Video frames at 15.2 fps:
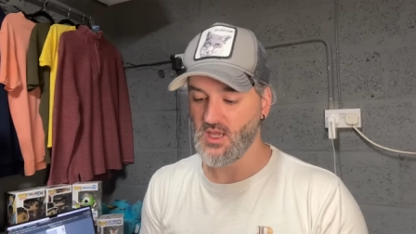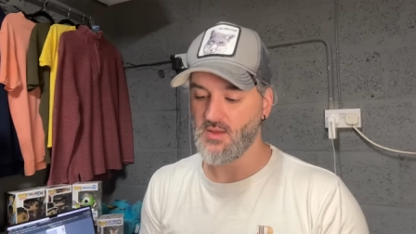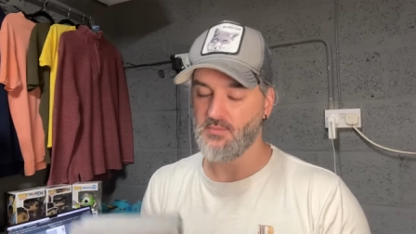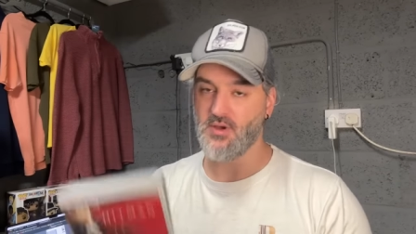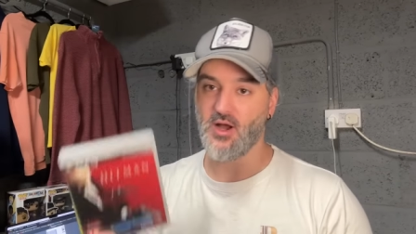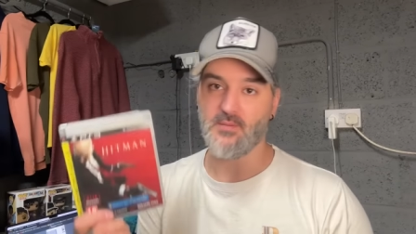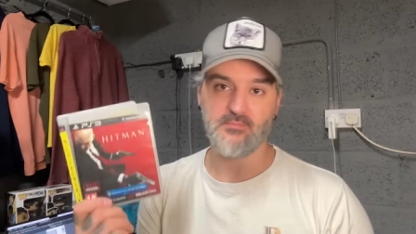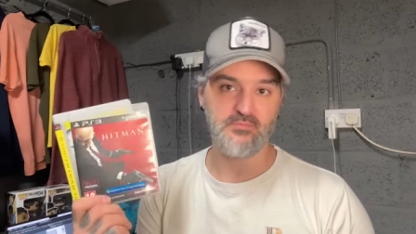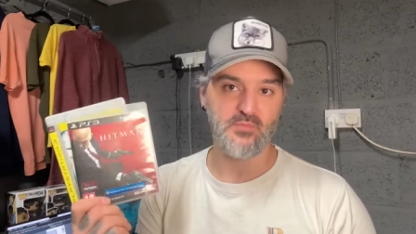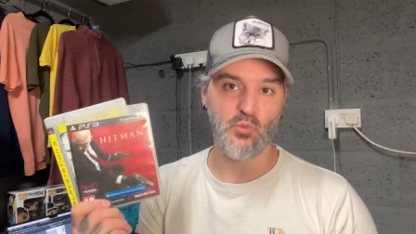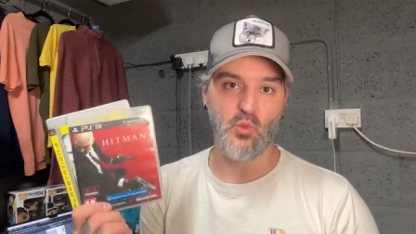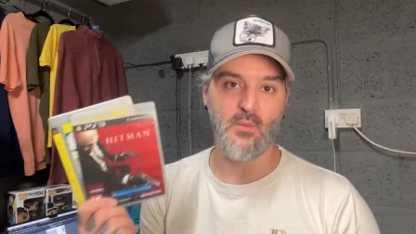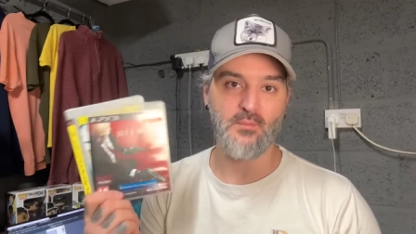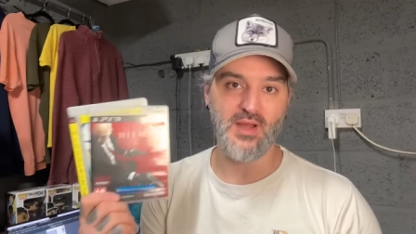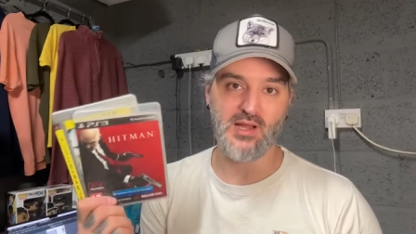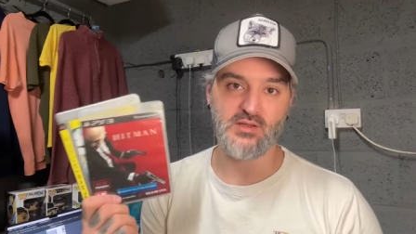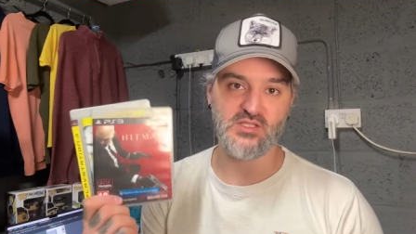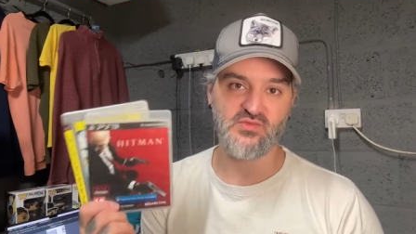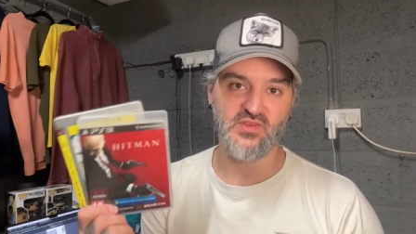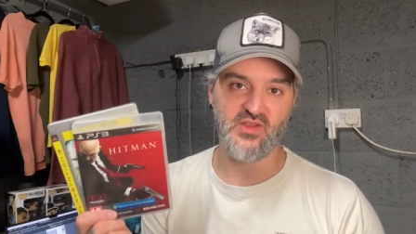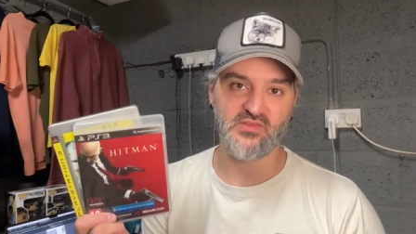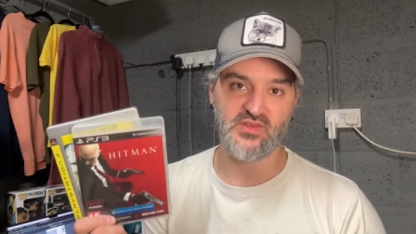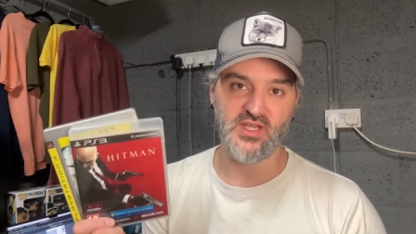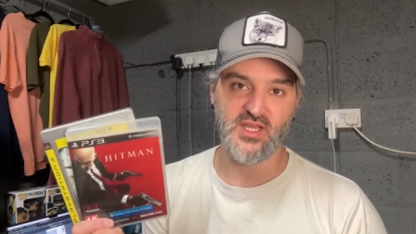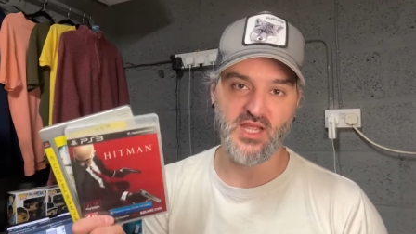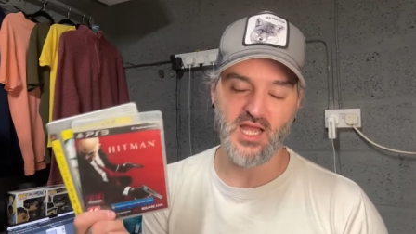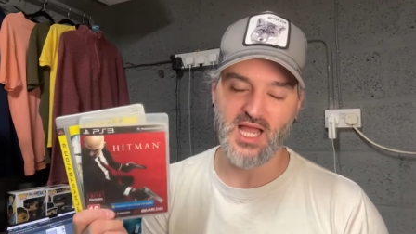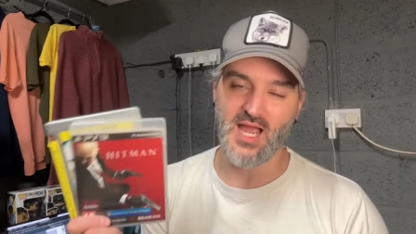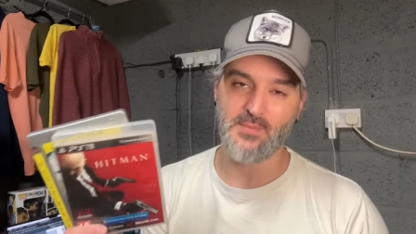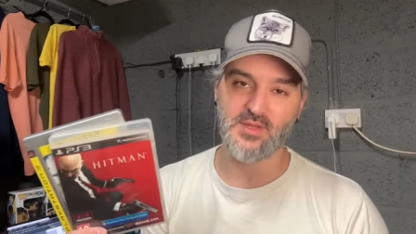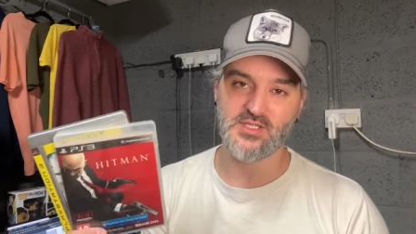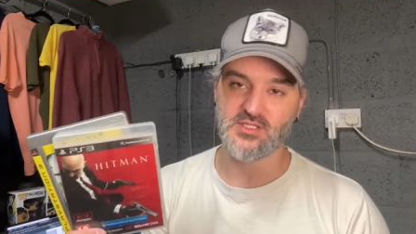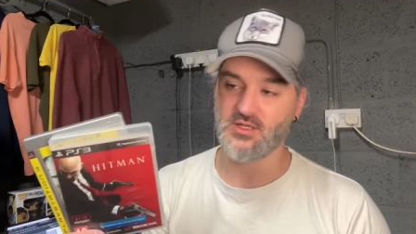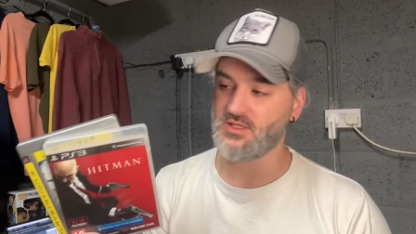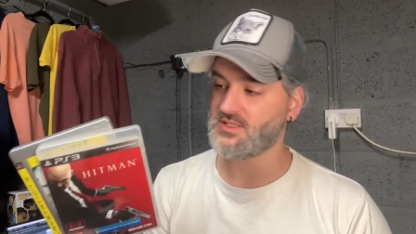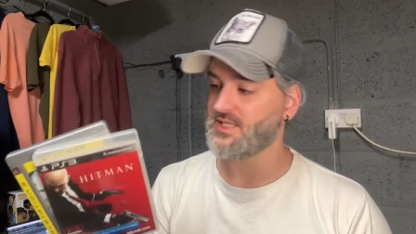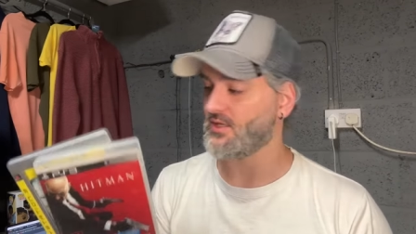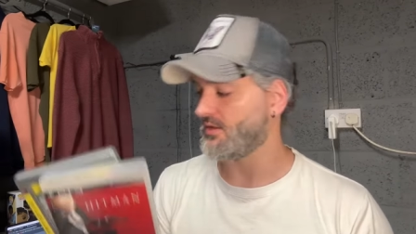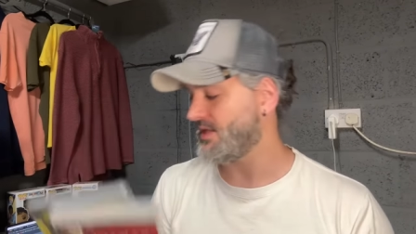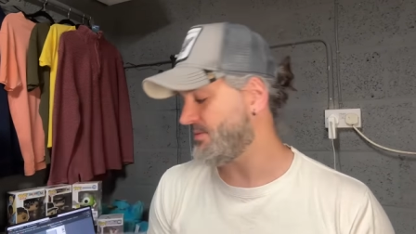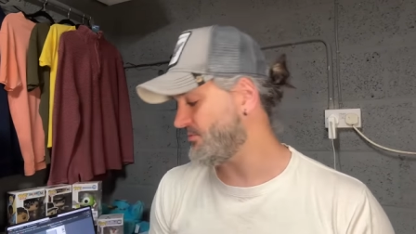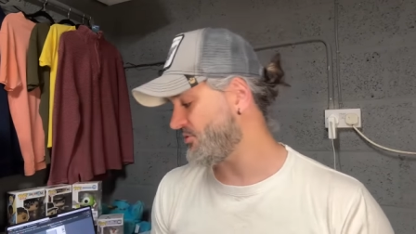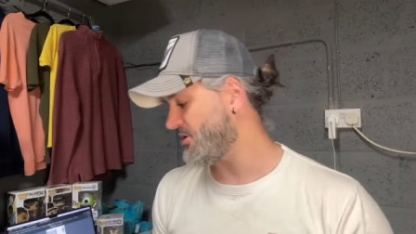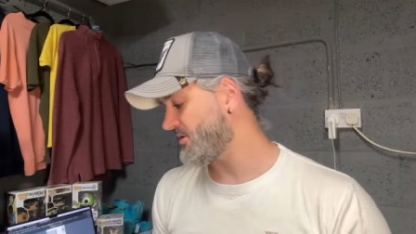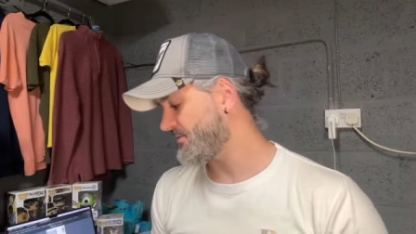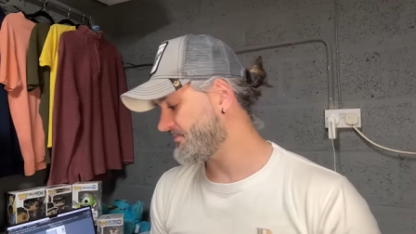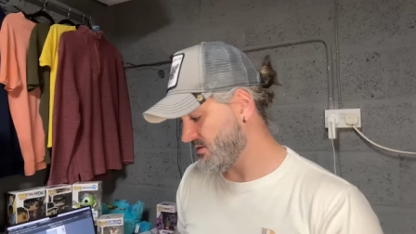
But one pounds fifty. happy to do a deal on them, bro.